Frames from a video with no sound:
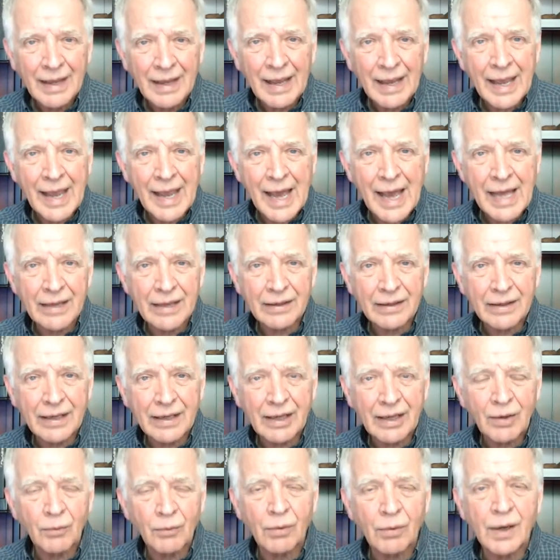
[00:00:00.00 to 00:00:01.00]
and
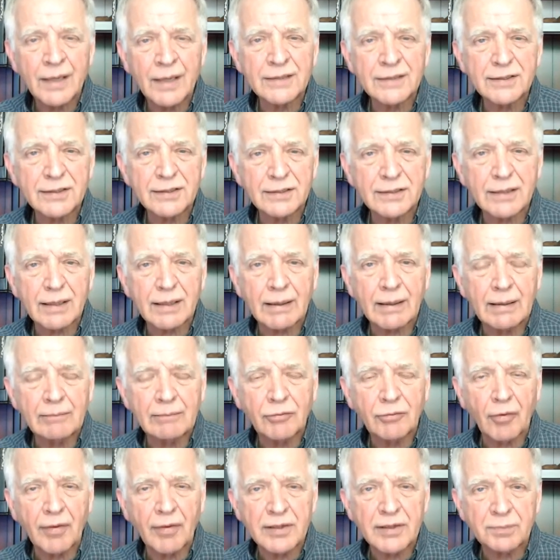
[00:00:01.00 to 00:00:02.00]
He wants us to come to
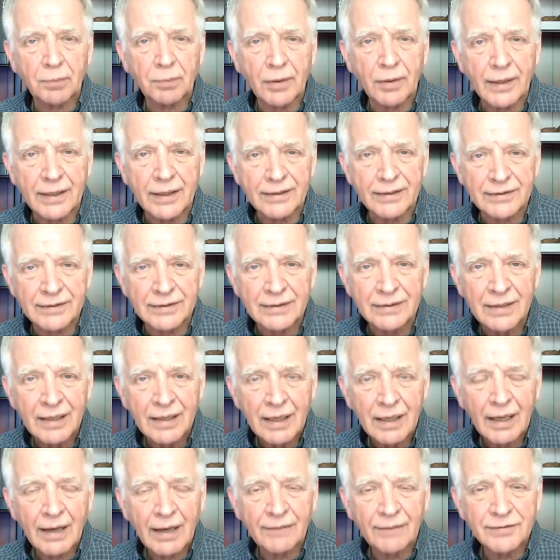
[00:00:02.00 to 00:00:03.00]
this place
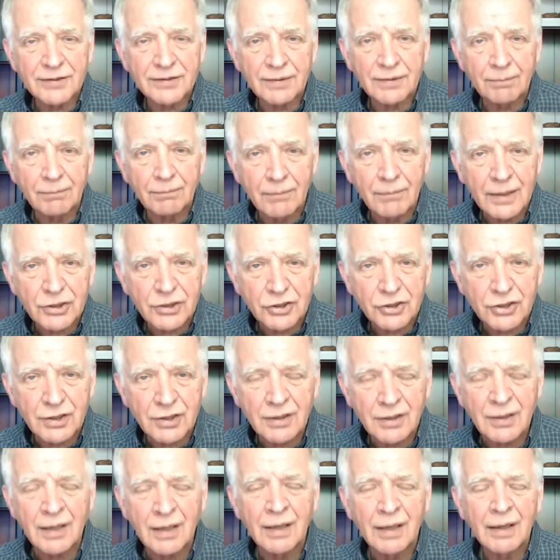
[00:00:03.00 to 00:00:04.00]
of submission